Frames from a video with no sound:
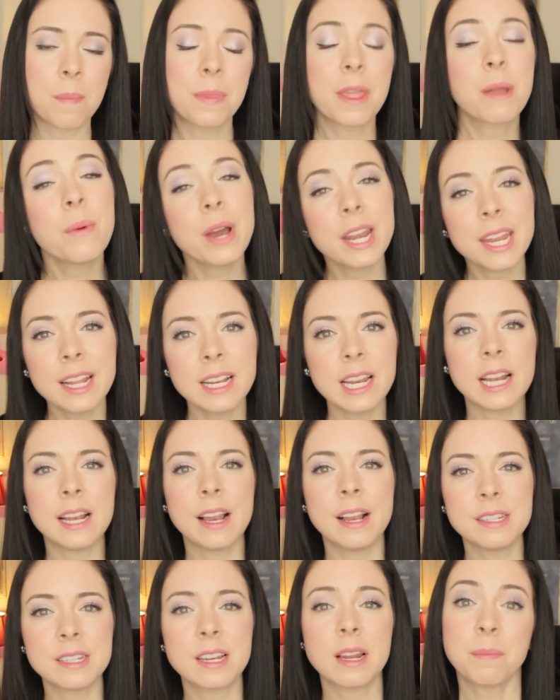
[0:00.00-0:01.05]
They went in and
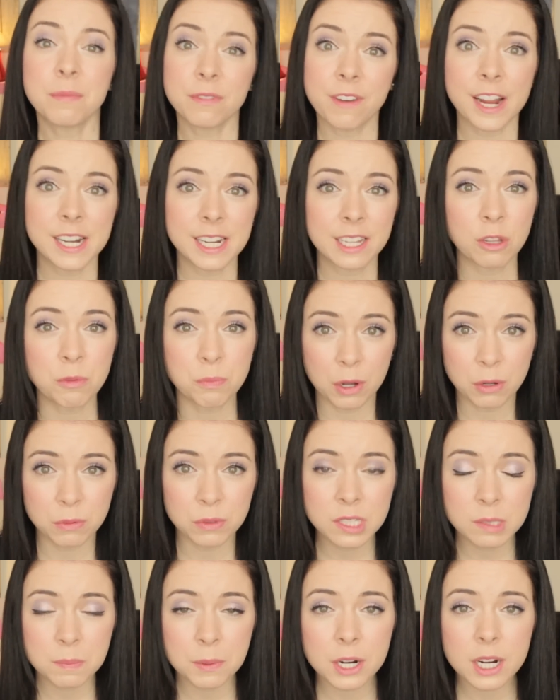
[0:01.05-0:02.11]
ended up finding the
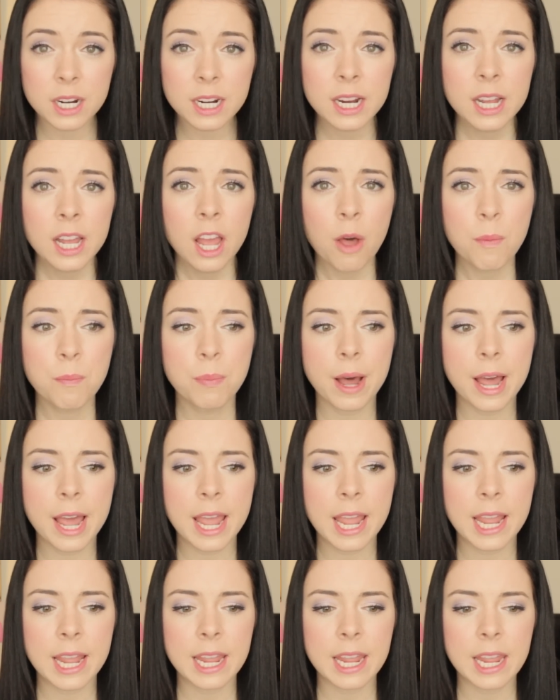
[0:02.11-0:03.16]
bone spur,
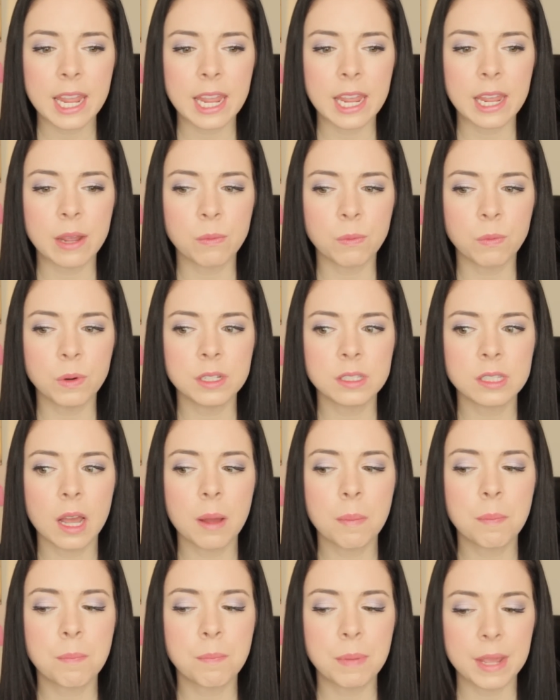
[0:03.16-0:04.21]
but it was
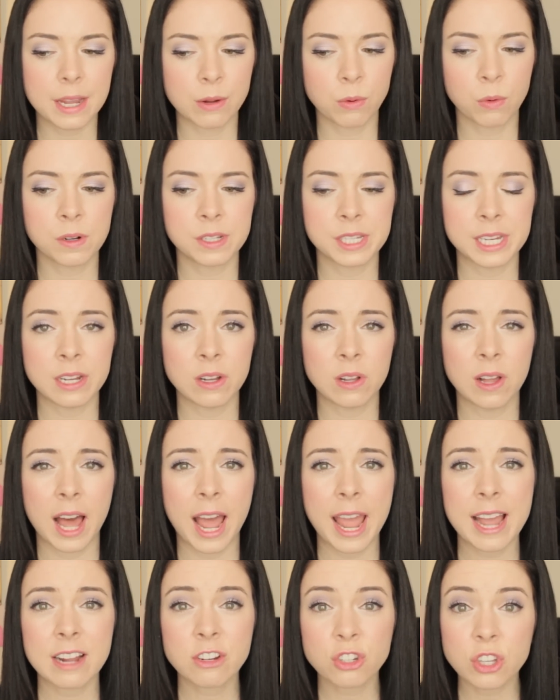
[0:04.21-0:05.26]
a big ordeal.
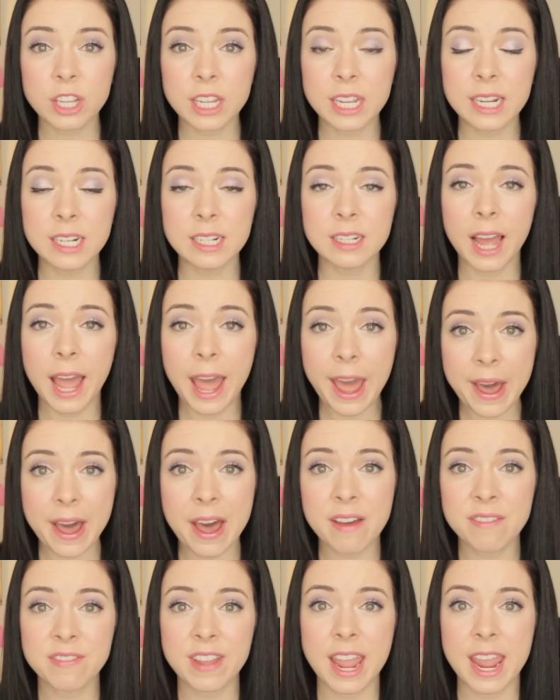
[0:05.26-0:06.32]
I actually
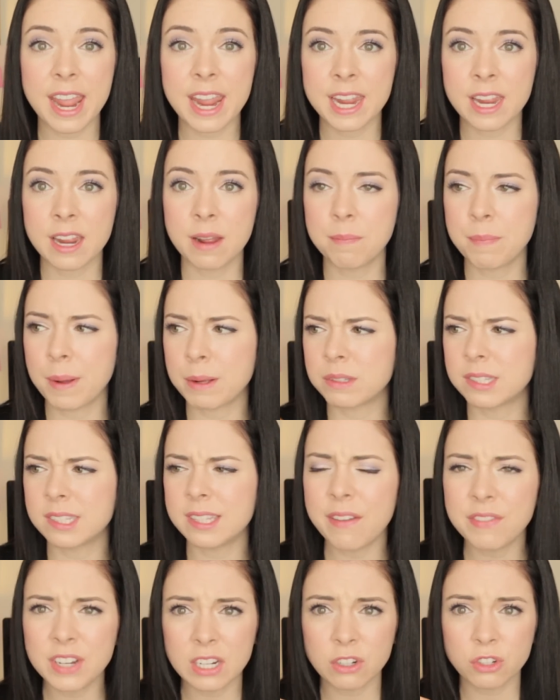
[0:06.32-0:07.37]
have about
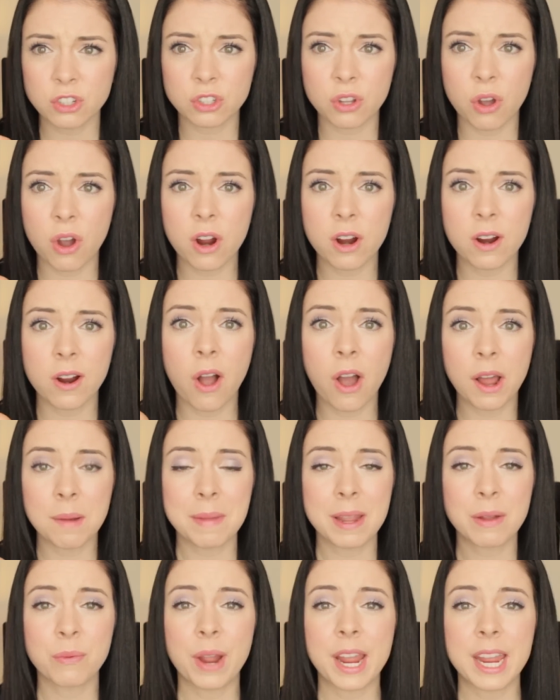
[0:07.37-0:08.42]
7-inch scar on
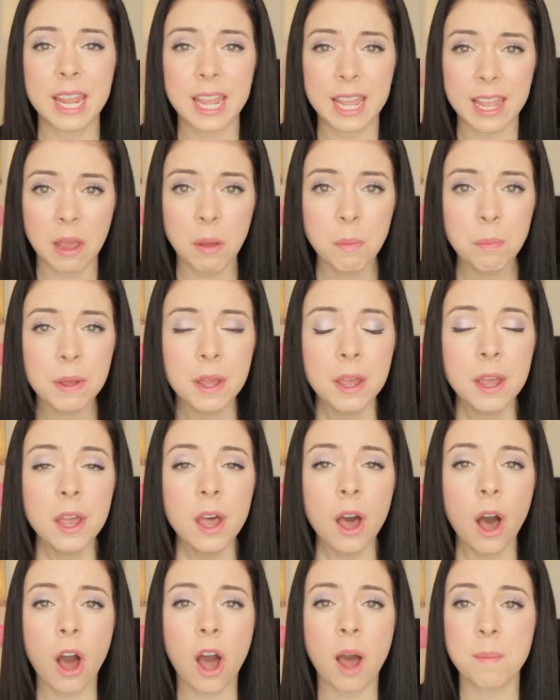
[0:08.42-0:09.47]
my right hip
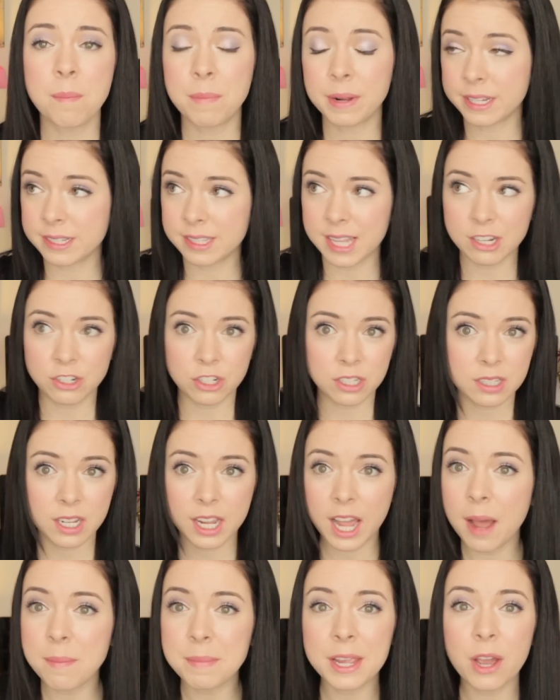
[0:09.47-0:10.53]
because they just
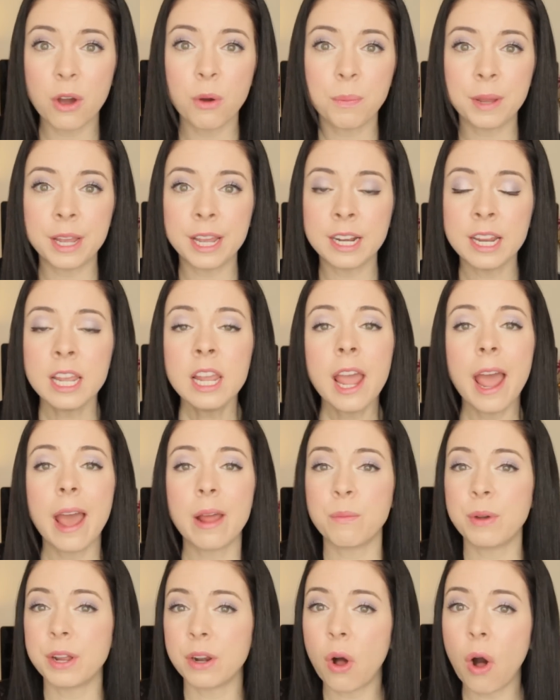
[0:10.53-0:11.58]
cut me open
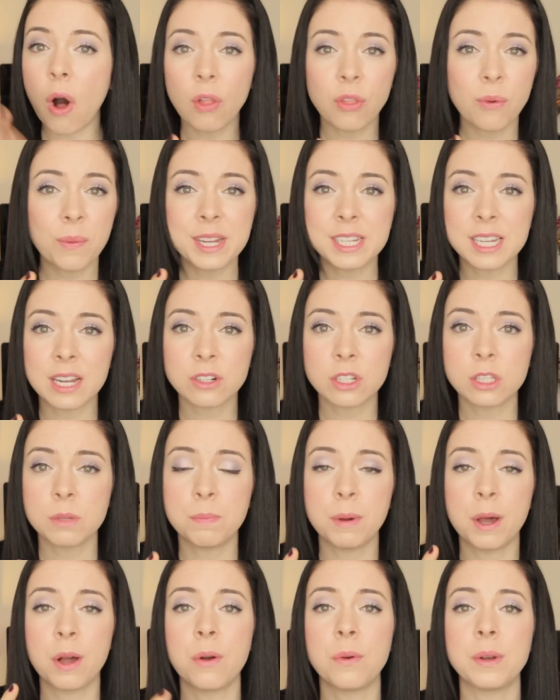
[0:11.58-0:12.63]
and went all the way down to the
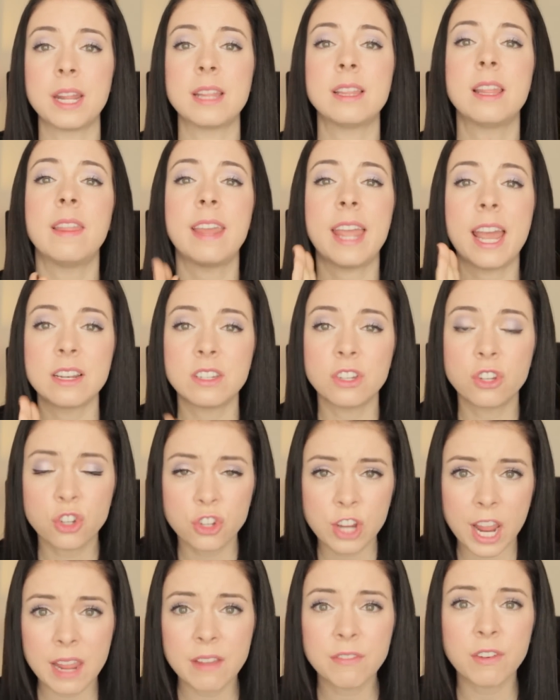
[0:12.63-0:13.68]
bone, and then they had to
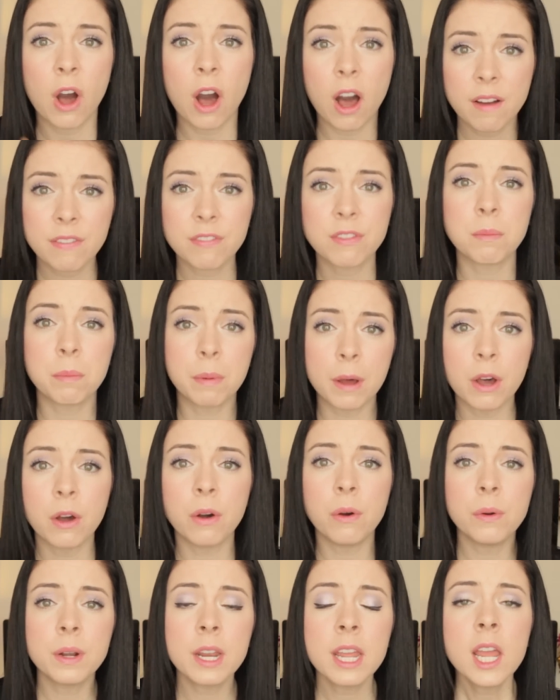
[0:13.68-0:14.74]
shave off the
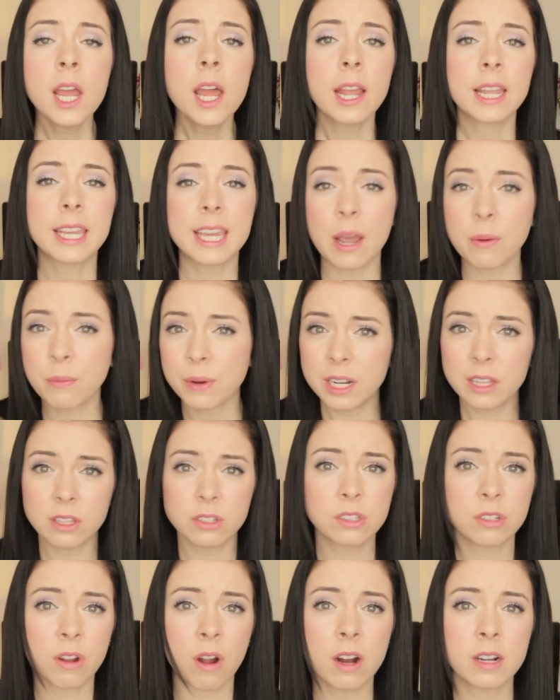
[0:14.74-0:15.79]
bone, get rid of the
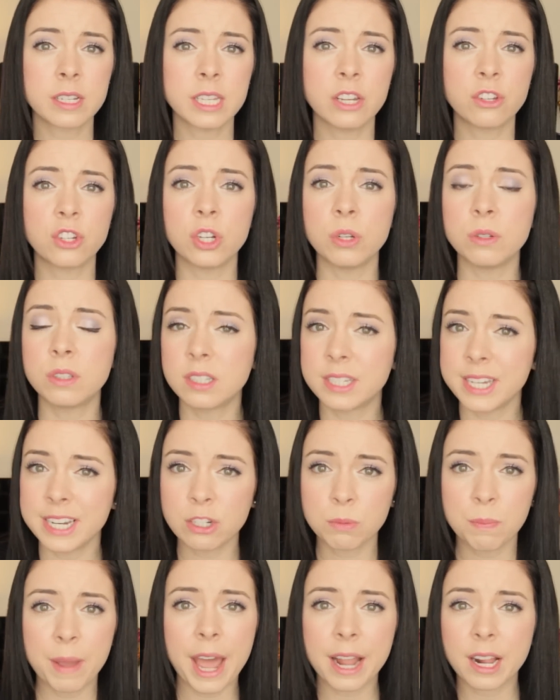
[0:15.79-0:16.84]
scar tissue,
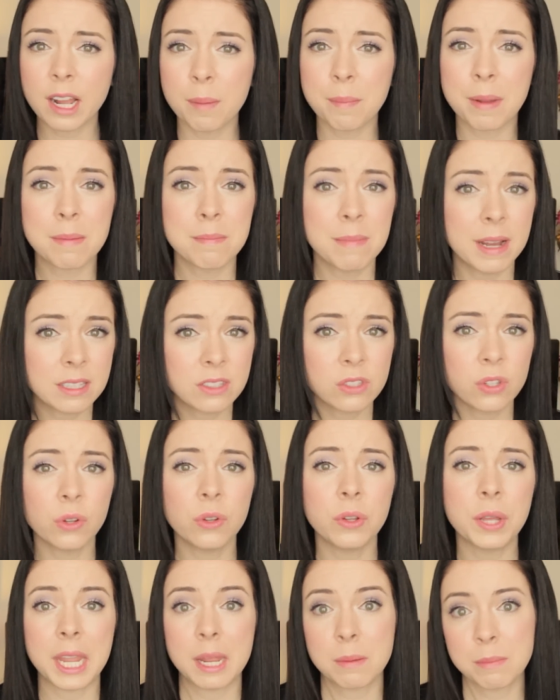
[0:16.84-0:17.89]
stitch back up my
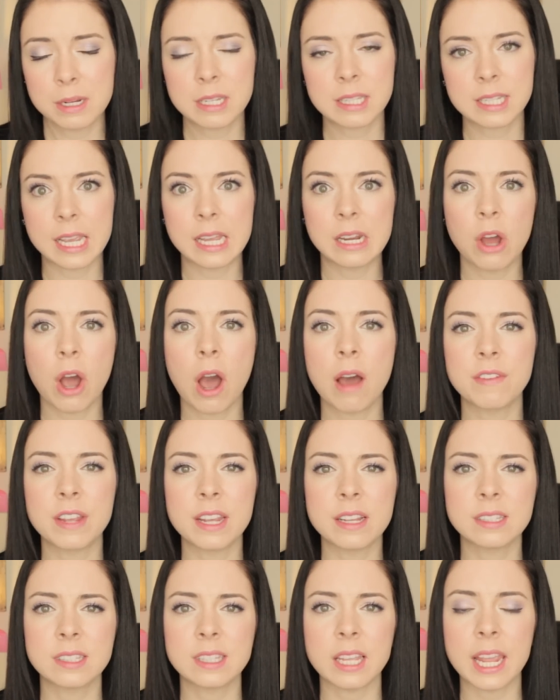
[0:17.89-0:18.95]
muscle and my skin,
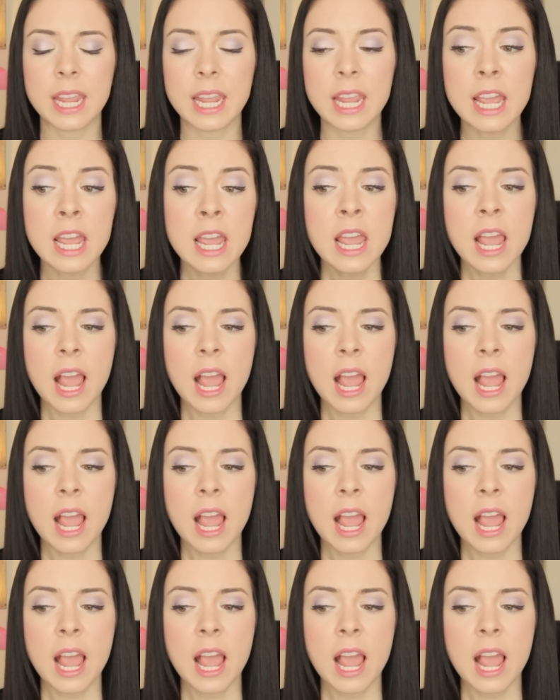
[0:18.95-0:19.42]
obviously.